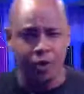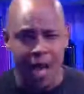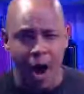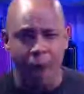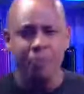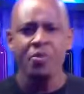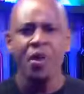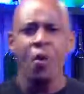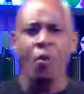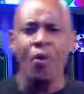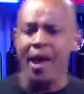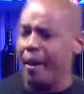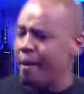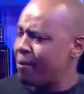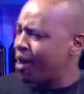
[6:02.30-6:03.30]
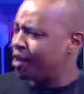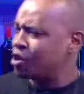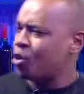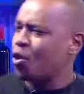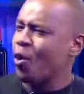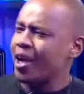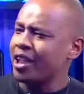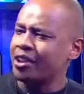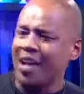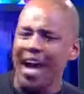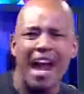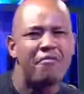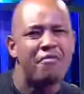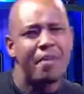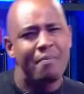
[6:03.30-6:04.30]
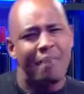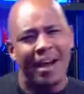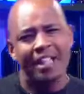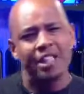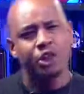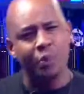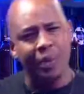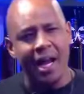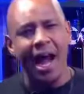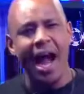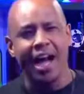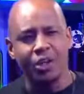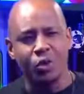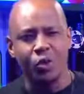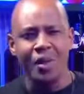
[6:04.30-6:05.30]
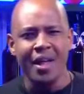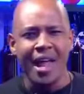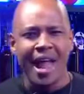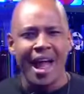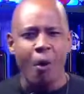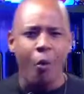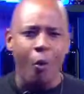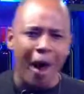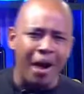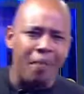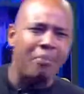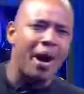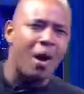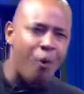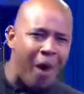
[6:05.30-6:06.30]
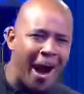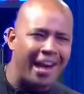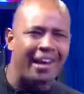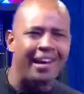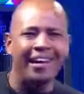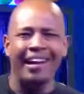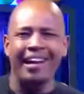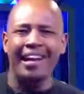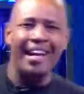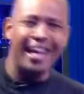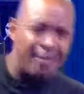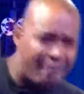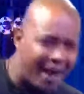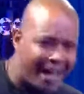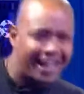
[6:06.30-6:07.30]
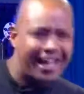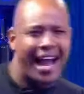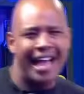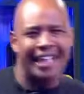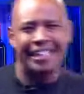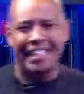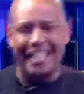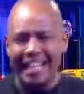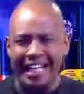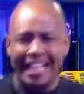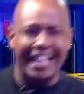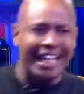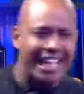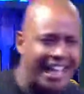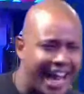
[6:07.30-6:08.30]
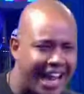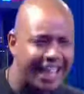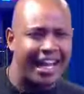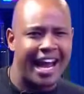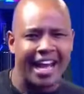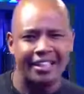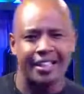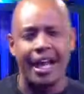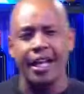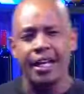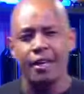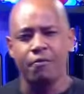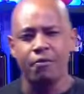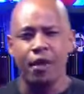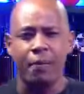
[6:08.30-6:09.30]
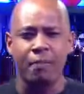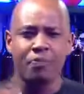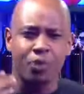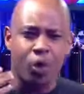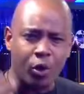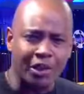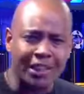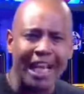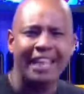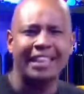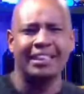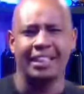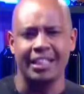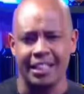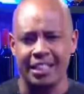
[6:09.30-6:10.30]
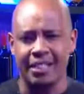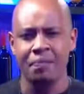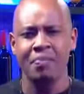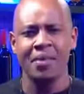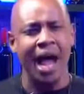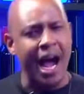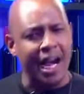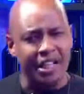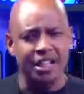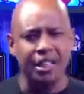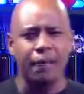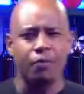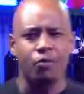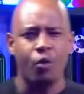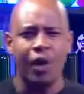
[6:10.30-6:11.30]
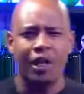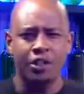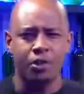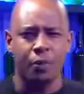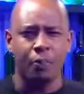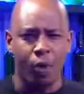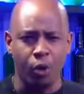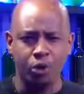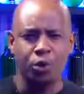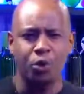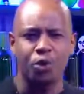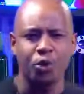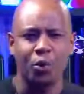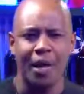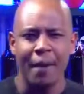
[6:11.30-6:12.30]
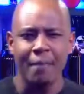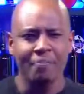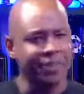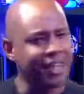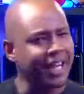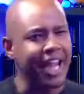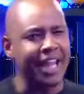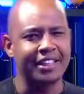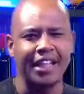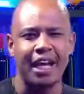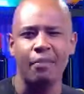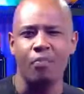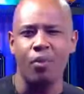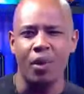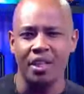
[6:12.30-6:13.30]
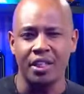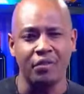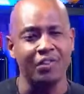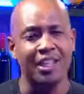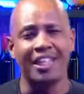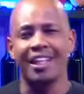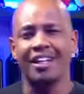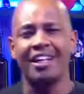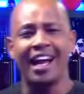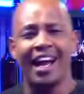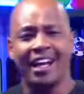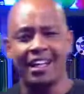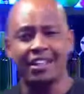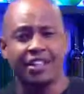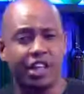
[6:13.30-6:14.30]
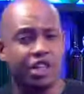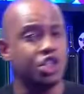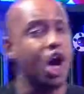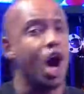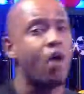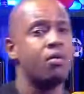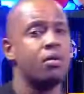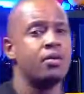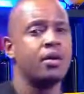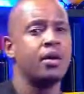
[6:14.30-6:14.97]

you. Now, we are about to go into everybody's Twitter handle one by one, Lima and guys, Ingilia and guys, and if the contestants accept for us to post on Twitter, they get 10 points. If they decline and say, yo,